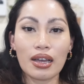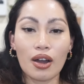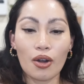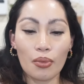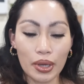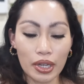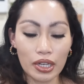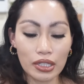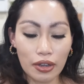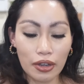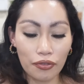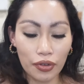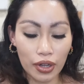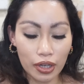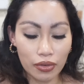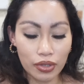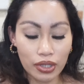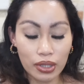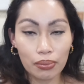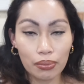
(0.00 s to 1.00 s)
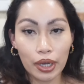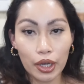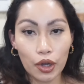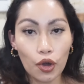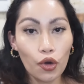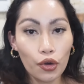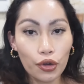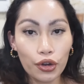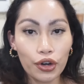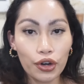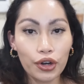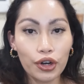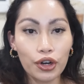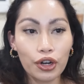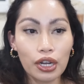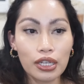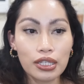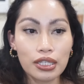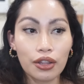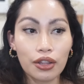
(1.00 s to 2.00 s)
Oh my goodness, I finally received my order
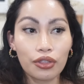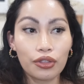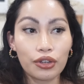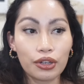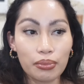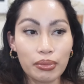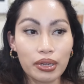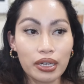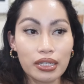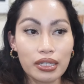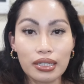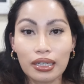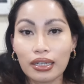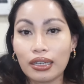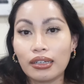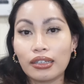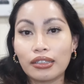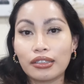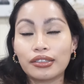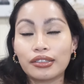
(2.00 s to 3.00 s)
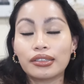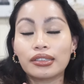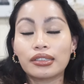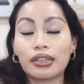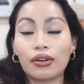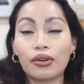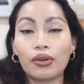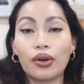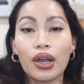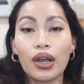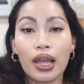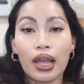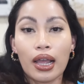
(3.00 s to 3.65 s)
less than 30 minutes ago, so